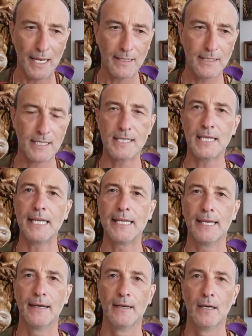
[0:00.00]
and
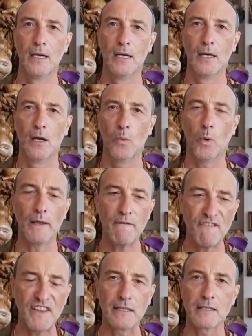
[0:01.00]
see what
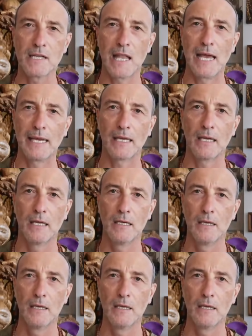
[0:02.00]
it feels like.